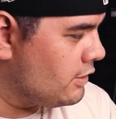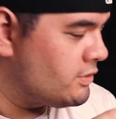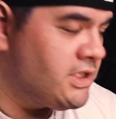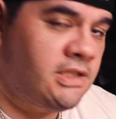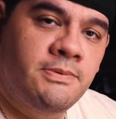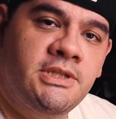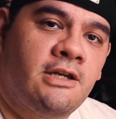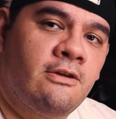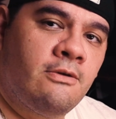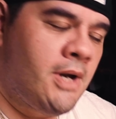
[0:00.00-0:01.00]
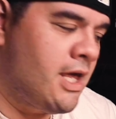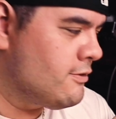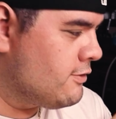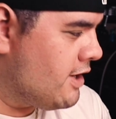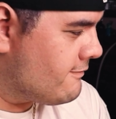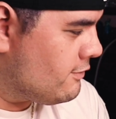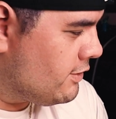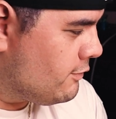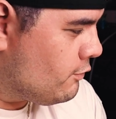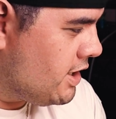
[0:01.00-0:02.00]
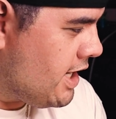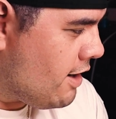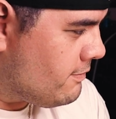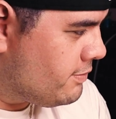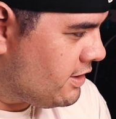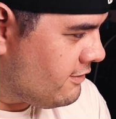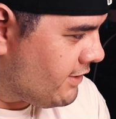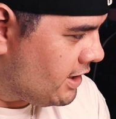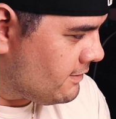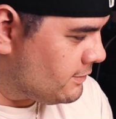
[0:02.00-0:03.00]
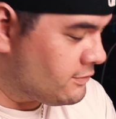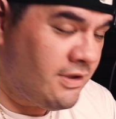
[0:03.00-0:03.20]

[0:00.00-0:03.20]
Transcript: With this particular model, you have only one output available,